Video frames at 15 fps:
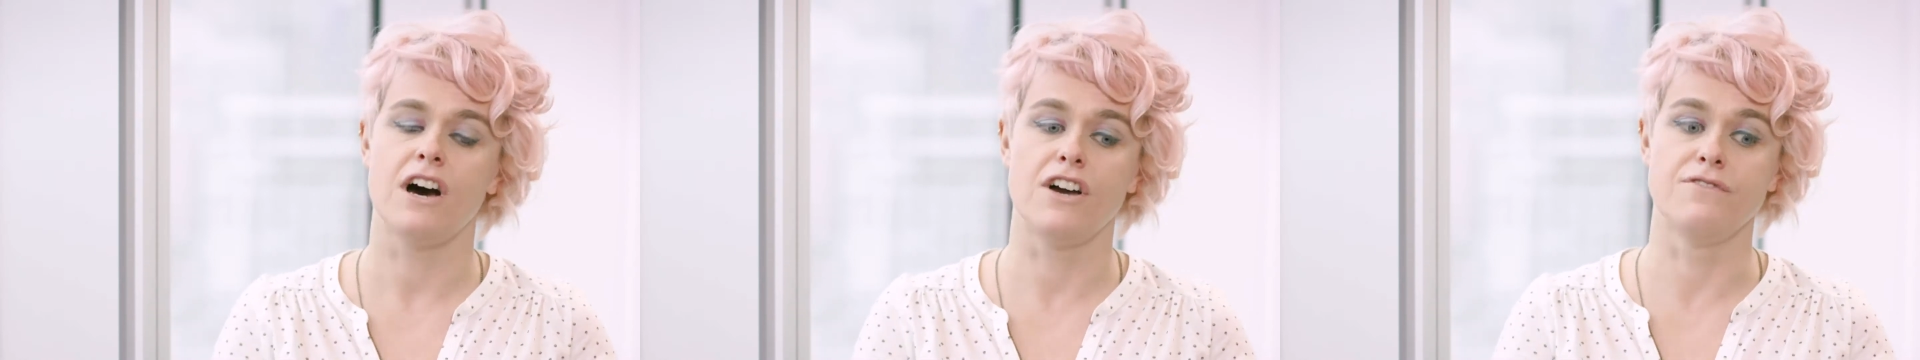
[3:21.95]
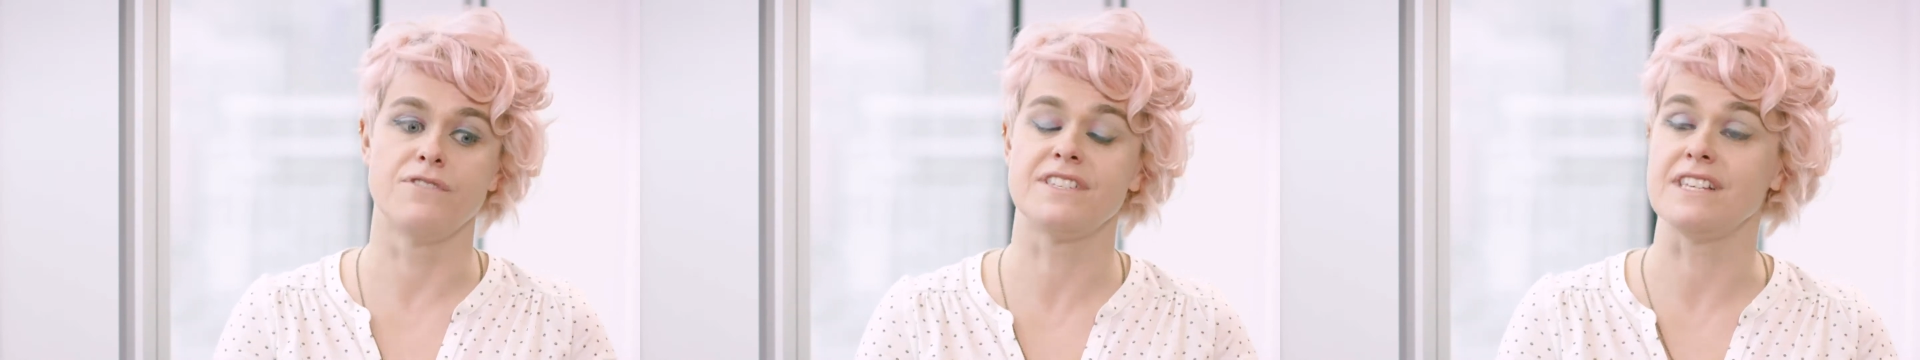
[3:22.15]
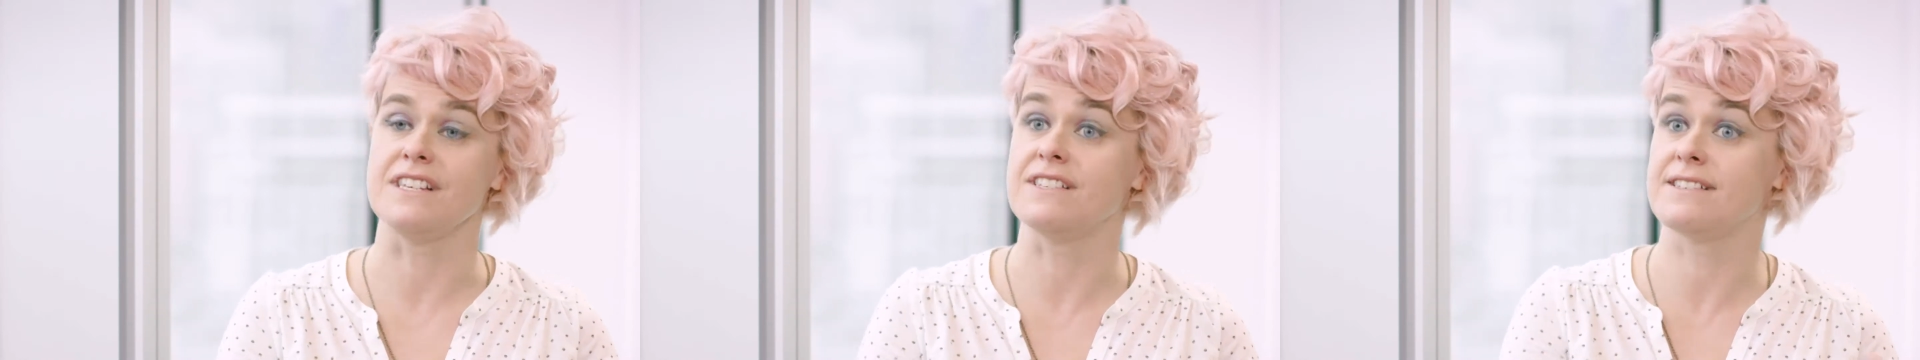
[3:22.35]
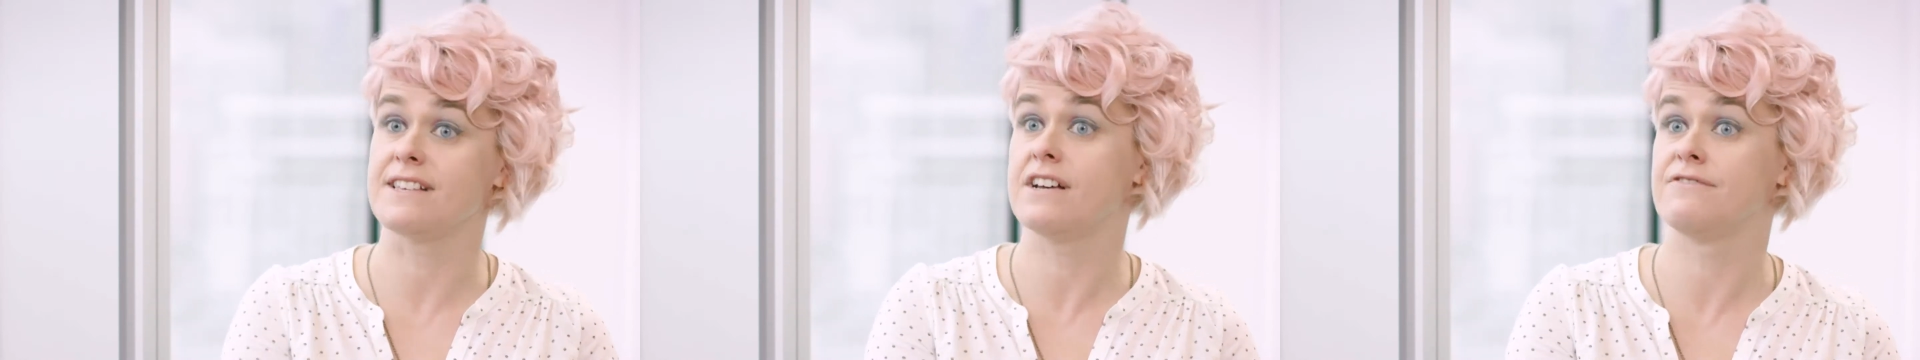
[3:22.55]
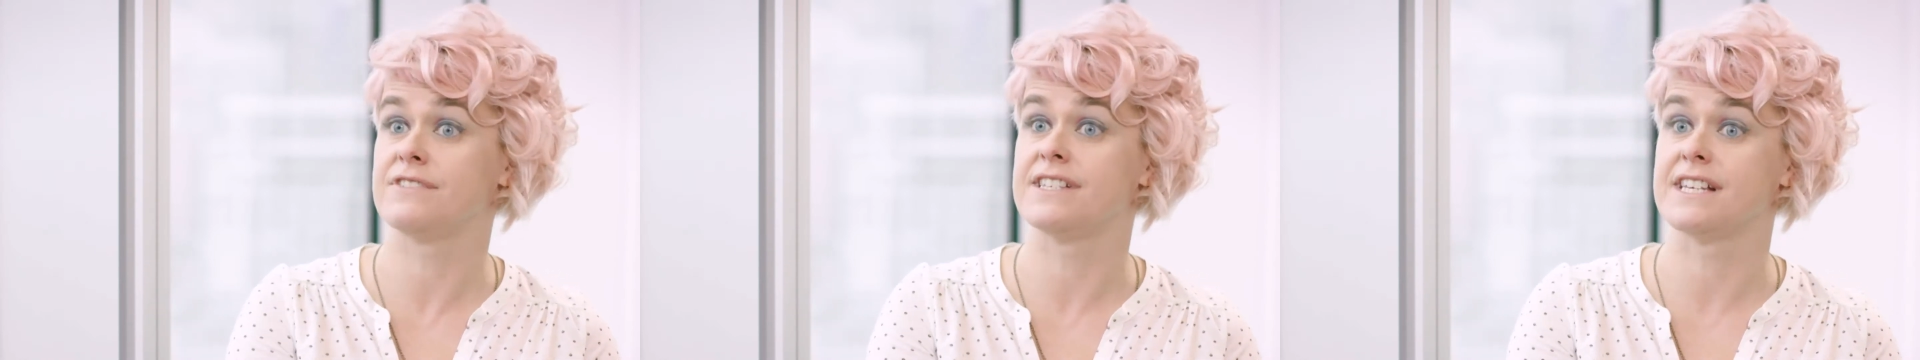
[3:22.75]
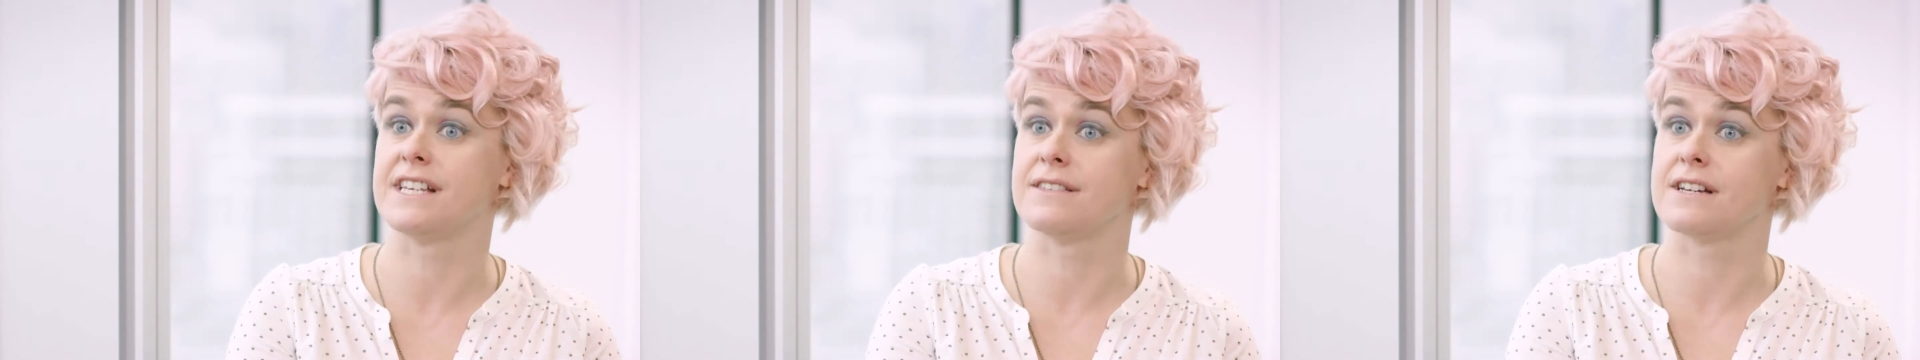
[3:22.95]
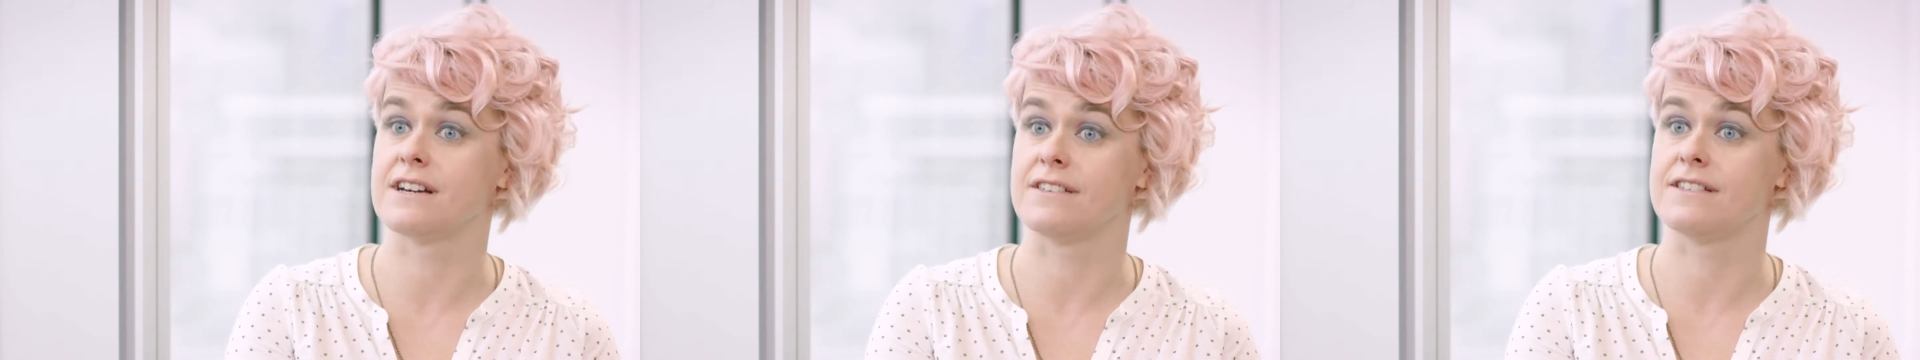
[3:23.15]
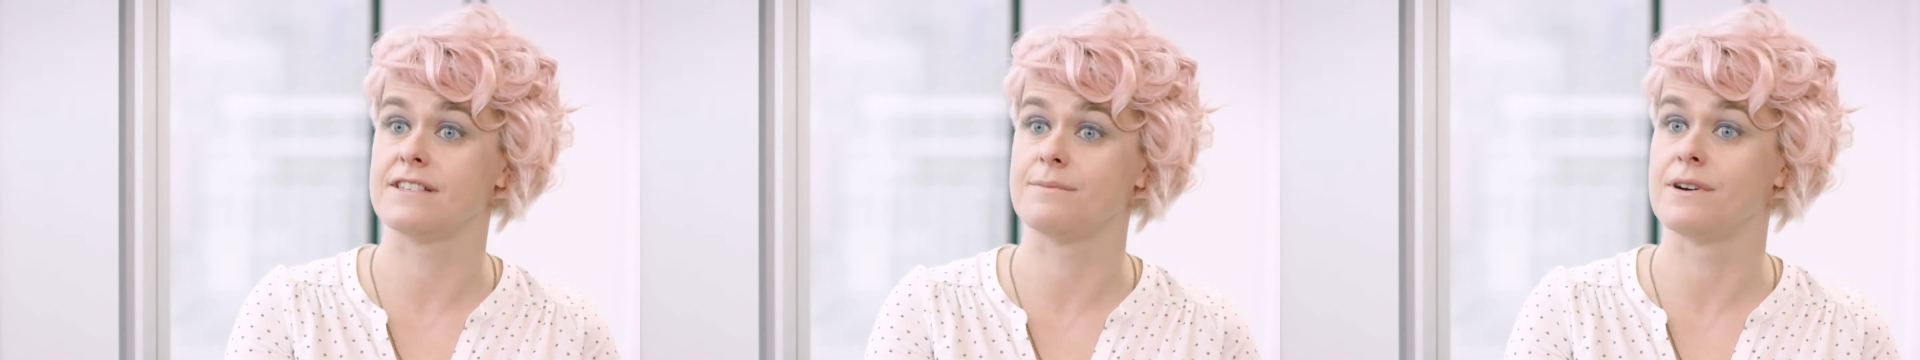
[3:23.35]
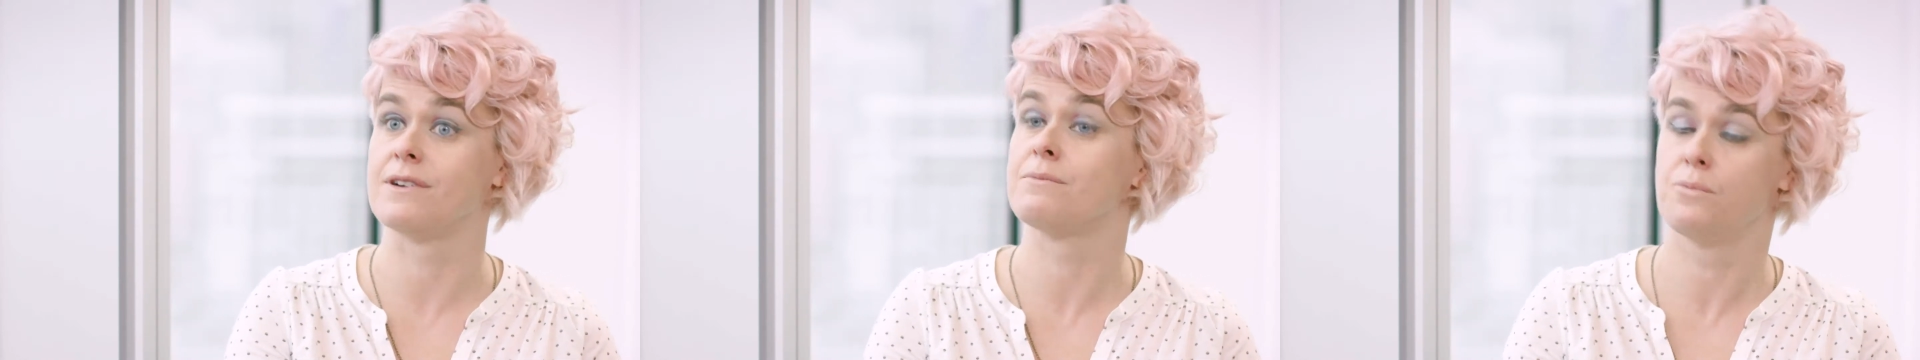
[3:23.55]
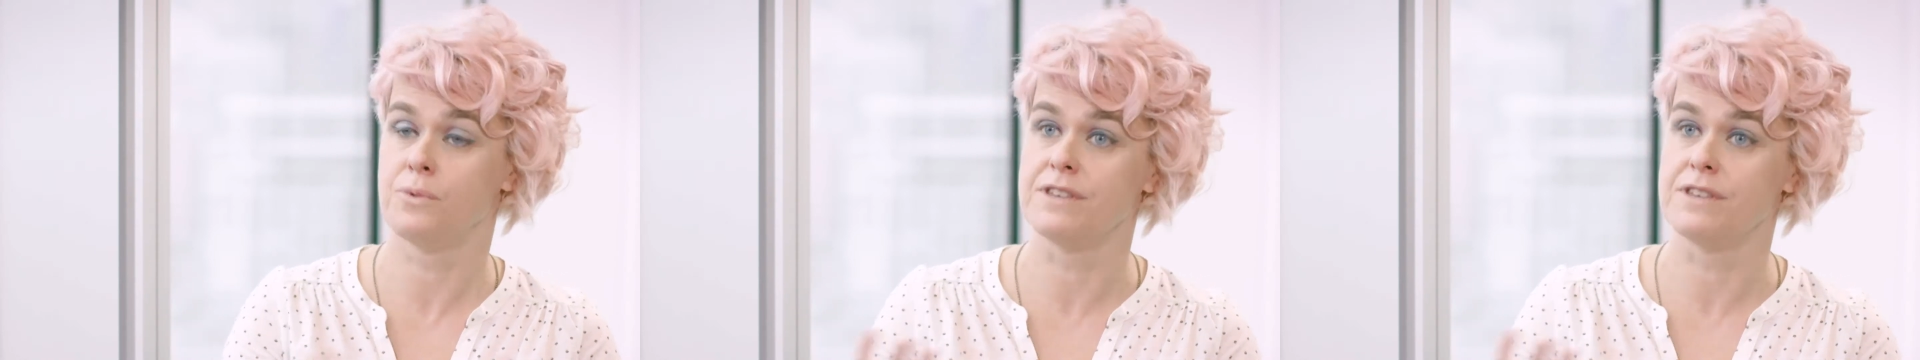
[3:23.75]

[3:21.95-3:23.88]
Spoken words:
overseas servicing the customer